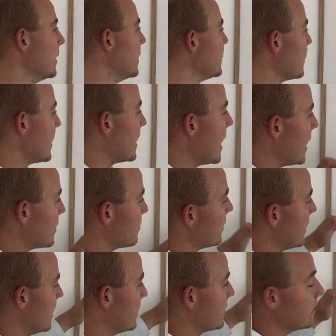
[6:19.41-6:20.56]
So the next one
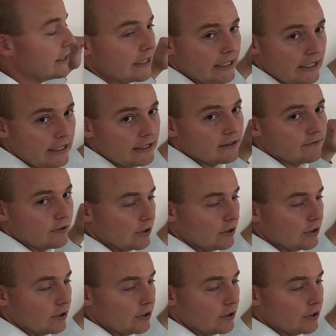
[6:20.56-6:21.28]
is ease of